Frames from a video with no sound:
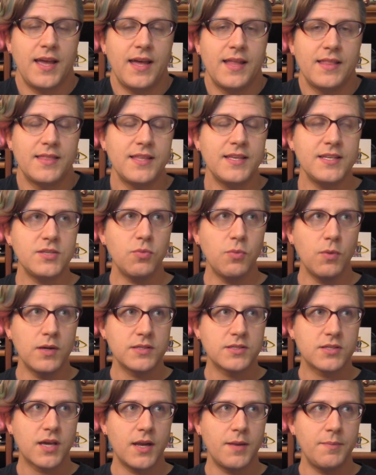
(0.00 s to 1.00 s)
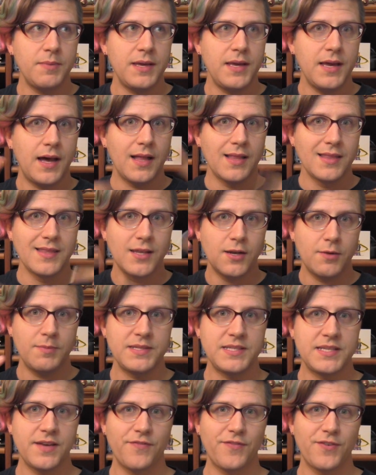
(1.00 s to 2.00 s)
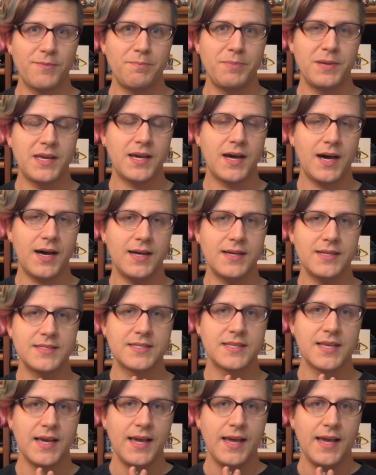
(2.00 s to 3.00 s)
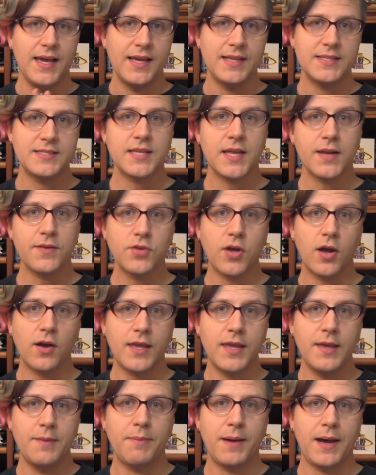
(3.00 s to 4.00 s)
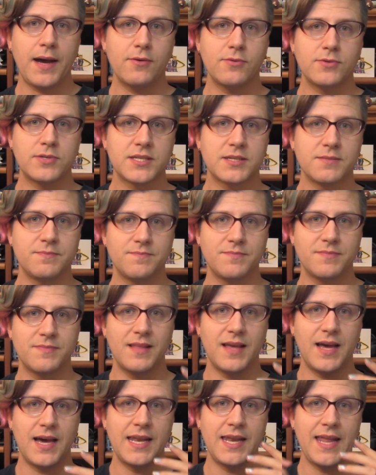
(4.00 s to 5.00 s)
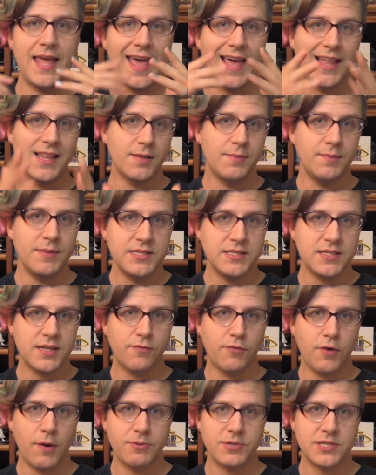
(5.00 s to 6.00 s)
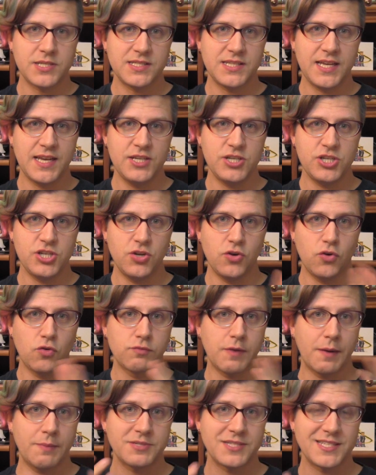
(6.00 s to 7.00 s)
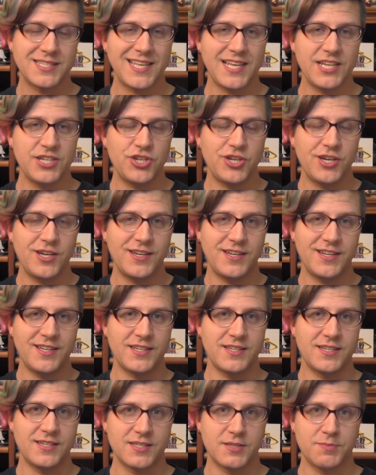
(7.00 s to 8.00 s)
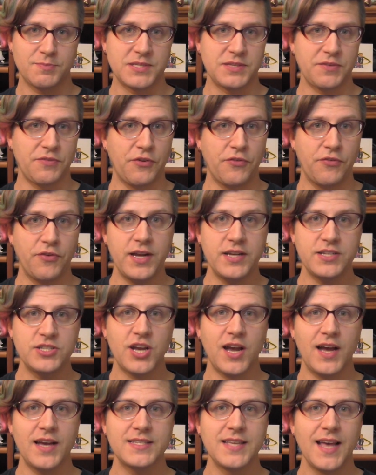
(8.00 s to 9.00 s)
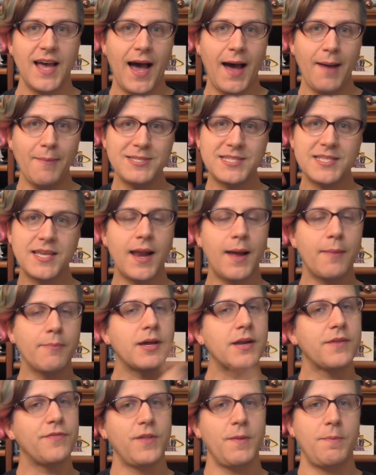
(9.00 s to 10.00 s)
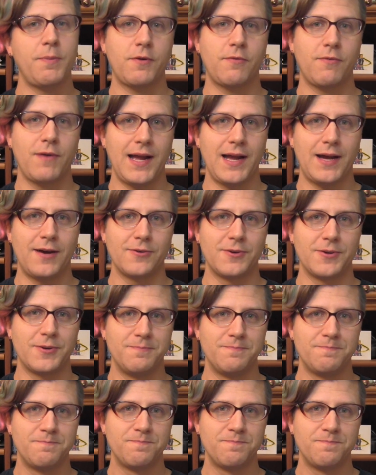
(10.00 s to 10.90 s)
And this one's gonna be a little bit different because instead of talking about an element of representation or representation in a specific franchise. I'm instead I'm going to flip it around.